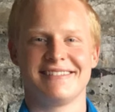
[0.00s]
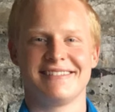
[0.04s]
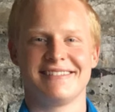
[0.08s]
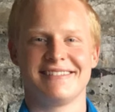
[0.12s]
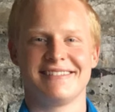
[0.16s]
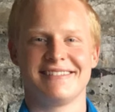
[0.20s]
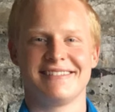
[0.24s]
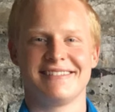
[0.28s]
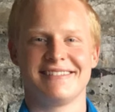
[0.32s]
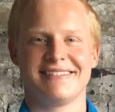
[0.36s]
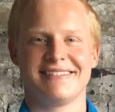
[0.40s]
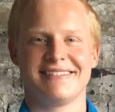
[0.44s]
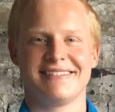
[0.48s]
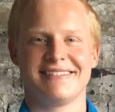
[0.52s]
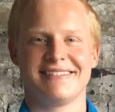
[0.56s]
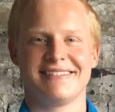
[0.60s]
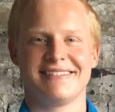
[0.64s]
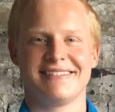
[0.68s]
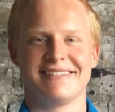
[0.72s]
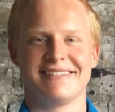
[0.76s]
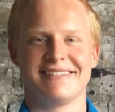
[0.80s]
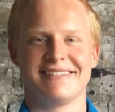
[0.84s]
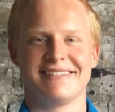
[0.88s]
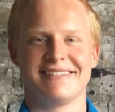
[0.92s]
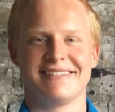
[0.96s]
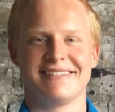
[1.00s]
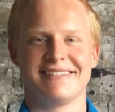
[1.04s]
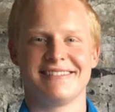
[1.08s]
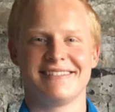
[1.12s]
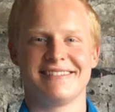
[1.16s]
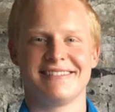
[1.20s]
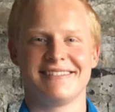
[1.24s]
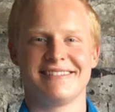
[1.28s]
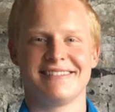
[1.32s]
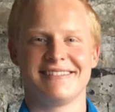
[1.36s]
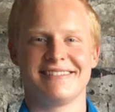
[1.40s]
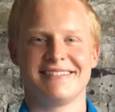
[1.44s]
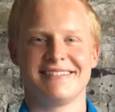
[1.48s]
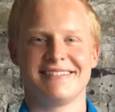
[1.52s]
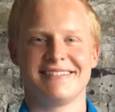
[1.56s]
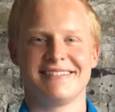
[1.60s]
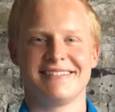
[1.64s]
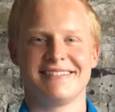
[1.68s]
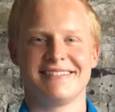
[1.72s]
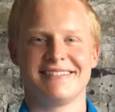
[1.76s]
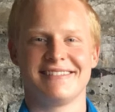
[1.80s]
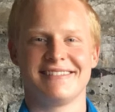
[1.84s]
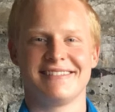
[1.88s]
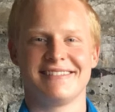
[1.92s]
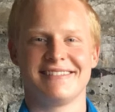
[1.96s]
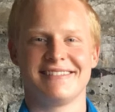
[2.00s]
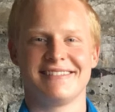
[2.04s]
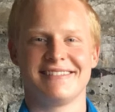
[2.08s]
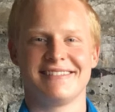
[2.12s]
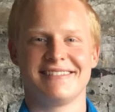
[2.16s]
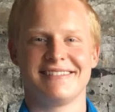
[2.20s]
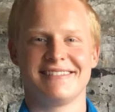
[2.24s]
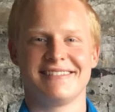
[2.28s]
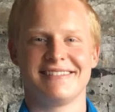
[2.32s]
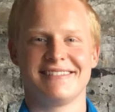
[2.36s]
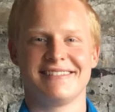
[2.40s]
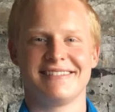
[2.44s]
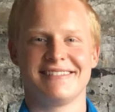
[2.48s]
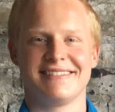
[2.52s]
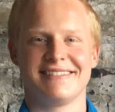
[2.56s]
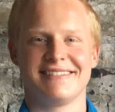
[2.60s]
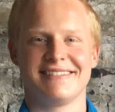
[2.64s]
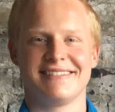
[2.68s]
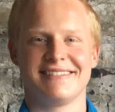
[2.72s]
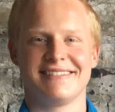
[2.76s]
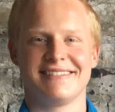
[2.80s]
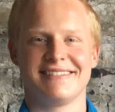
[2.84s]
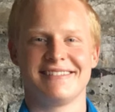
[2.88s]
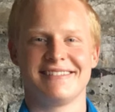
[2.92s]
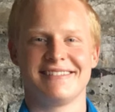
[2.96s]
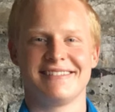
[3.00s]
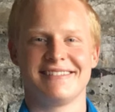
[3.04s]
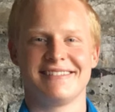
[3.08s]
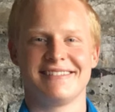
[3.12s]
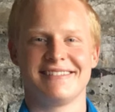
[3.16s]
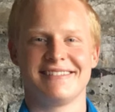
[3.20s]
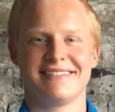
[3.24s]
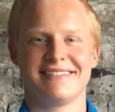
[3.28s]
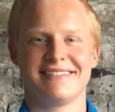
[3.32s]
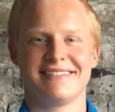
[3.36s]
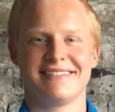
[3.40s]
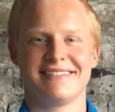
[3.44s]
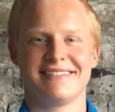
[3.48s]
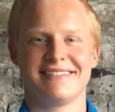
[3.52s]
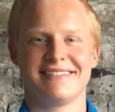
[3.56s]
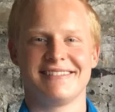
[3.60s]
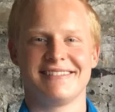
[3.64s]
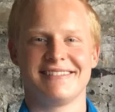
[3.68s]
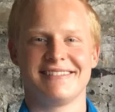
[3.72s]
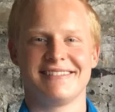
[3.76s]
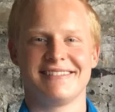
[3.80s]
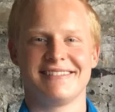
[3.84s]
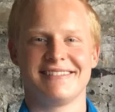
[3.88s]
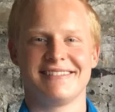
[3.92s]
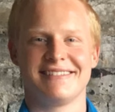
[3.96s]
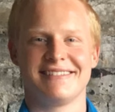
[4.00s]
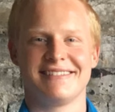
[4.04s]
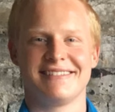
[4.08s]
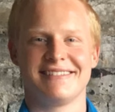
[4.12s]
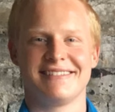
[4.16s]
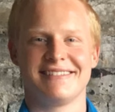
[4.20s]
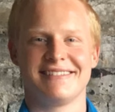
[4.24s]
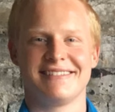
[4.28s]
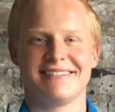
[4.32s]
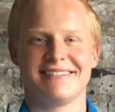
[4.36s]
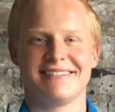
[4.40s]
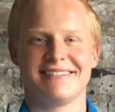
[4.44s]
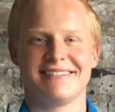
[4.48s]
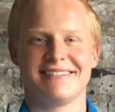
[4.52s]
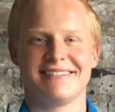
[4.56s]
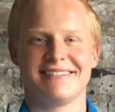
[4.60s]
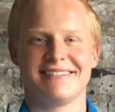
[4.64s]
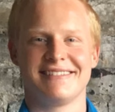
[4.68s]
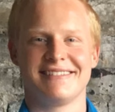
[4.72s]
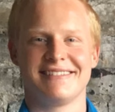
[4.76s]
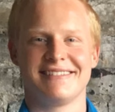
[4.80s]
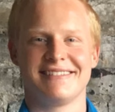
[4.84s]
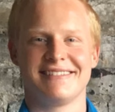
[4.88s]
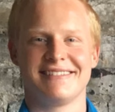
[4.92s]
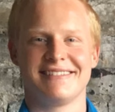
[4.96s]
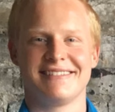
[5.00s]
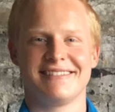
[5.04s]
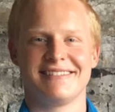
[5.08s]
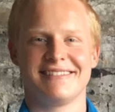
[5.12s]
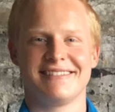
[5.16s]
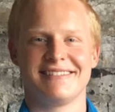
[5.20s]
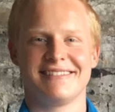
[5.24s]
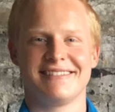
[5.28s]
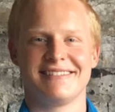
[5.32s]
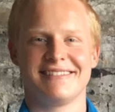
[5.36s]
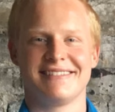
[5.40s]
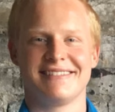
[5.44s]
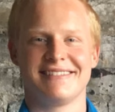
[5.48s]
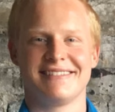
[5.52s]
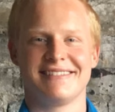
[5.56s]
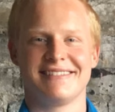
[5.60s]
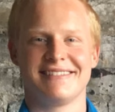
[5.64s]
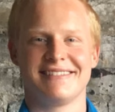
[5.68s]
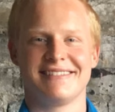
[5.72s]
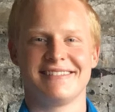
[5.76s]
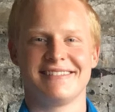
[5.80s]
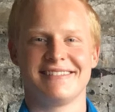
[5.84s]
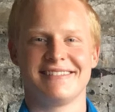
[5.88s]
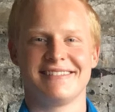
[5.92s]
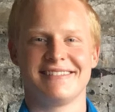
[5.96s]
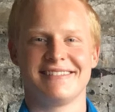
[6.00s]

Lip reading: (no lip movement)